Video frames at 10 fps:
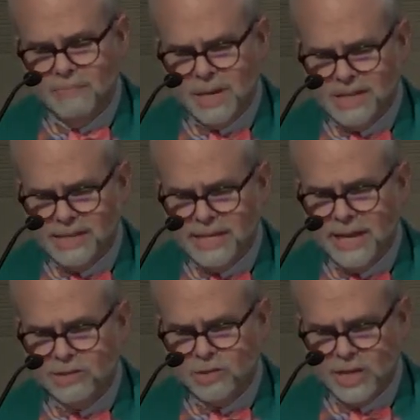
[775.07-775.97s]

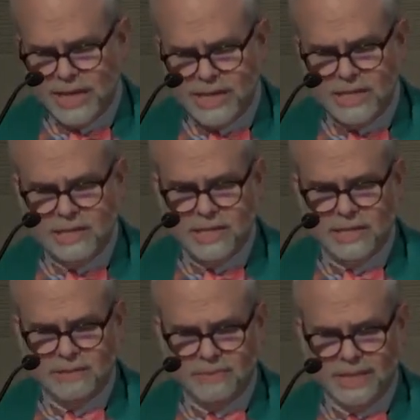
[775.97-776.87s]
Bangladesh, and India.